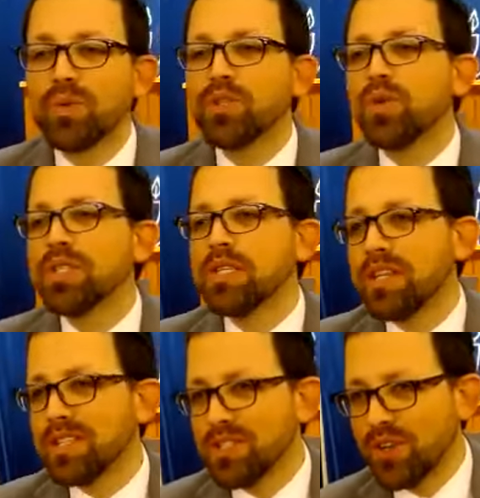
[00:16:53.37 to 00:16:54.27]
which wasn't
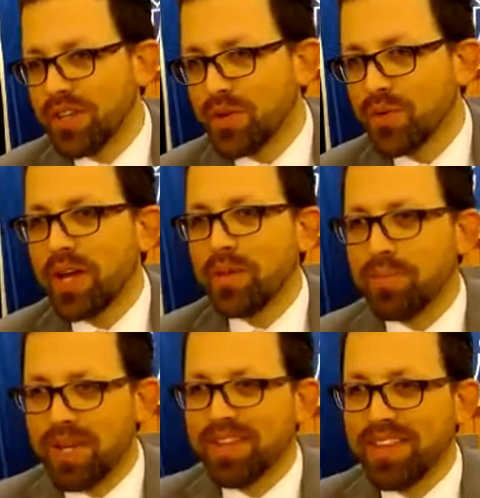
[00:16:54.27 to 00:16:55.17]
necessarily great,
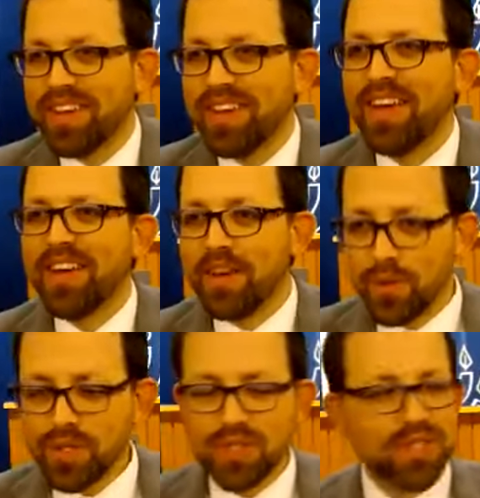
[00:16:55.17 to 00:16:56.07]
but it
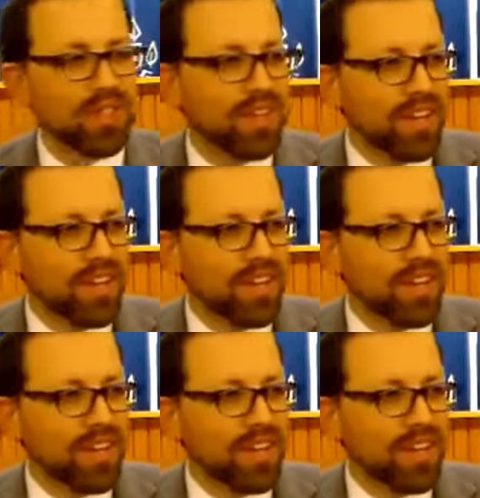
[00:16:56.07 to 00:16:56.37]
was